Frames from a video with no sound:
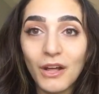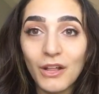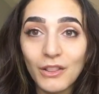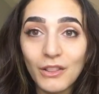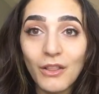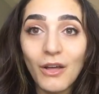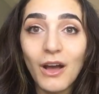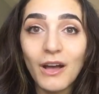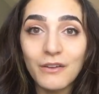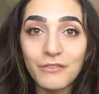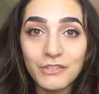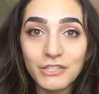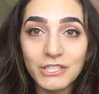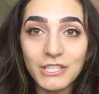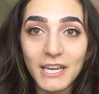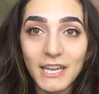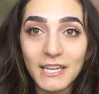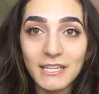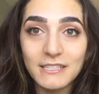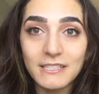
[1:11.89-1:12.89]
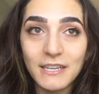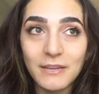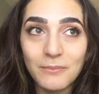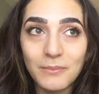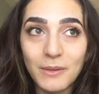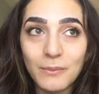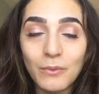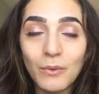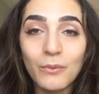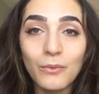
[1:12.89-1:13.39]
a lot of shades, and
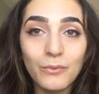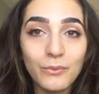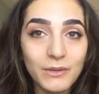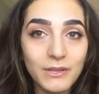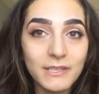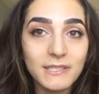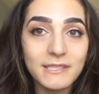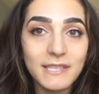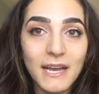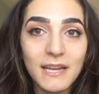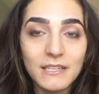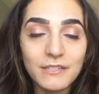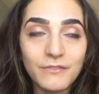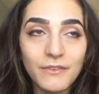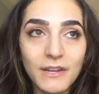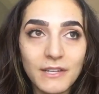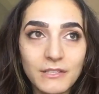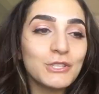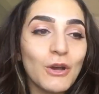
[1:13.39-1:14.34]
people were really satisfied.